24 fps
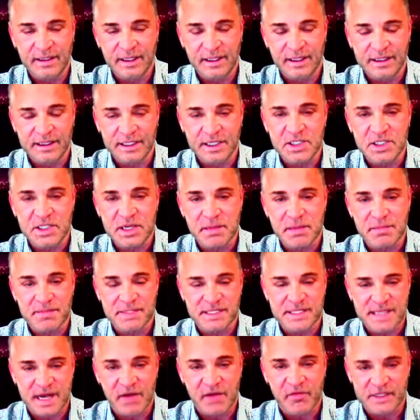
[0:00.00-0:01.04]
leadership
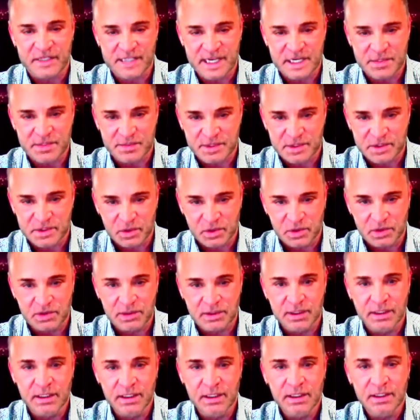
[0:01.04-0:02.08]
self-assessment tool